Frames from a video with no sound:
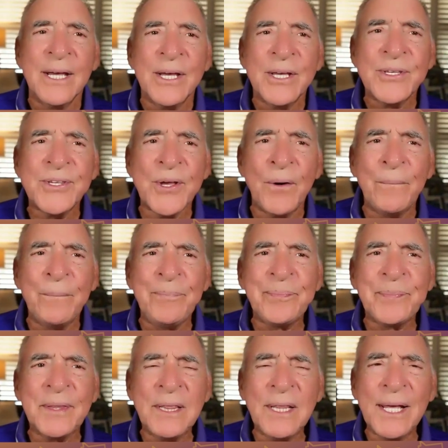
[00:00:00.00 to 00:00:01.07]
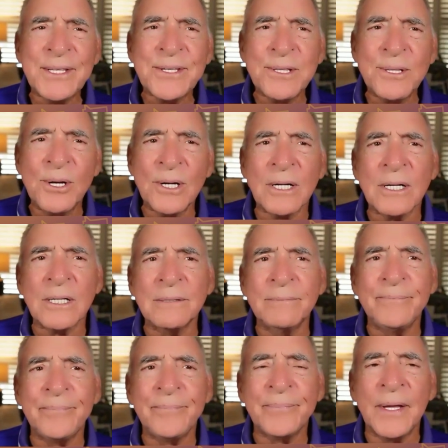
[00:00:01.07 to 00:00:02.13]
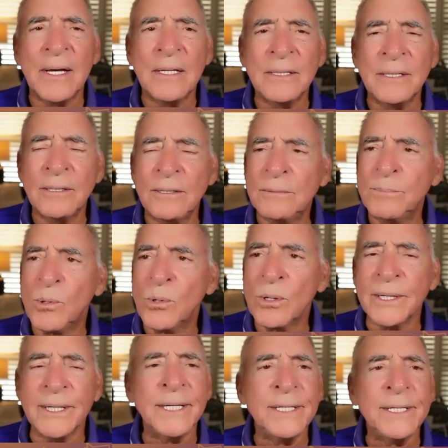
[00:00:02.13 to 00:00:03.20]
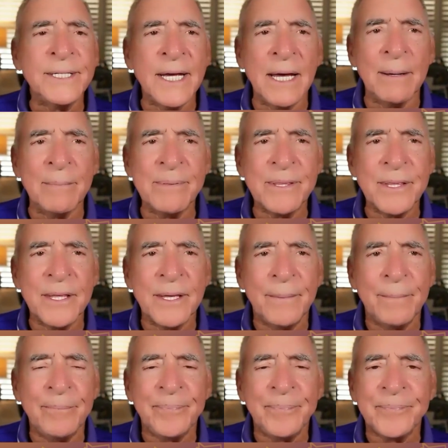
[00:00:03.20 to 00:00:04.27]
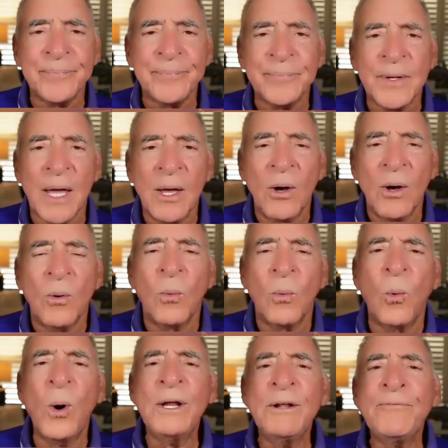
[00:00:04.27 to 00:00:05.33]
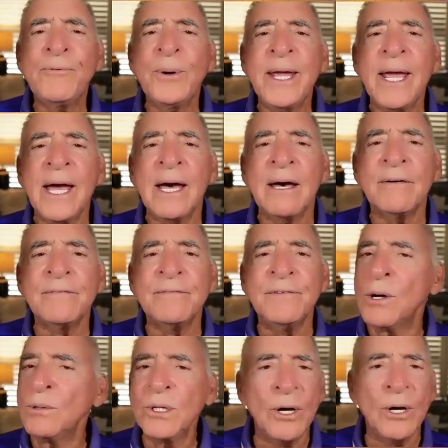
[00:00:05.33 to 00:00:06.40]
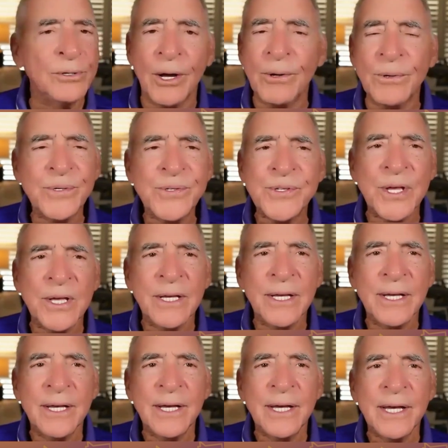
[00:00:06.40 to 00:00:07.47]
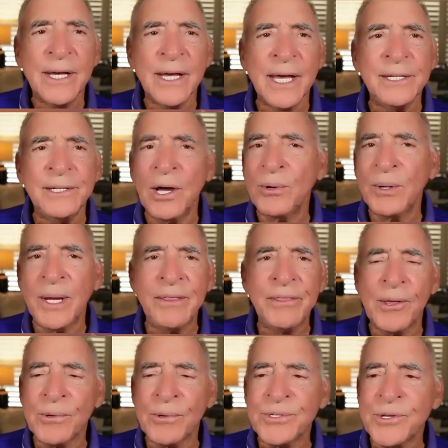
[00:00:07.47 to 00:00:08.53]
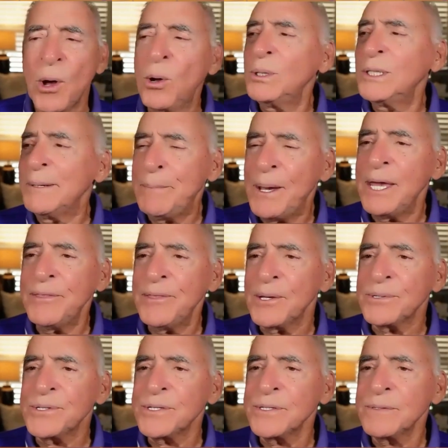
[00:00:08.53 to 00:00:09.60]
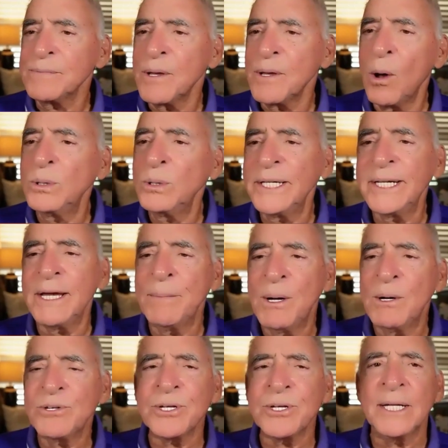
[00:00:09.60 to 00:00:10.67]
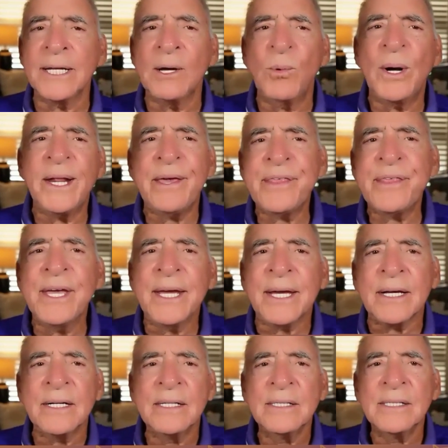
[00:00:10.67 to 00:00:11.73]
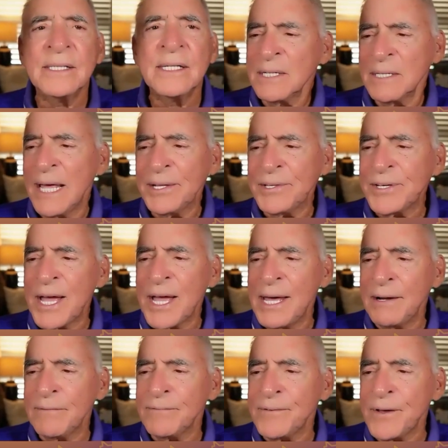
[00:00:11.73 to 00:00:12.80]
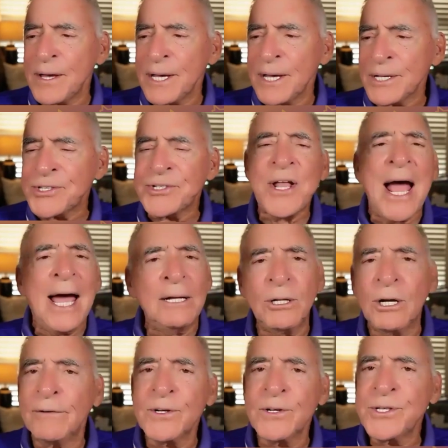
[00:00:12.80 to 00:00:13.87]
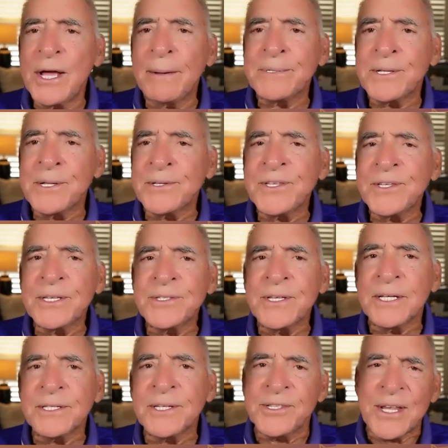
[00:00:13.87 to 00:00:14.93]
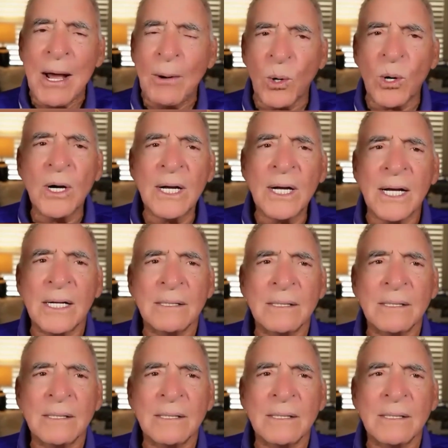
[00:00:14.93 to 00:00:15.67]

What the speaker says: So let's look a little more in depth. What if we have no logos and no ethos, only pathos, only emotion, Leah? What do you think? That's kind of style over substance, isn't it? Does that work?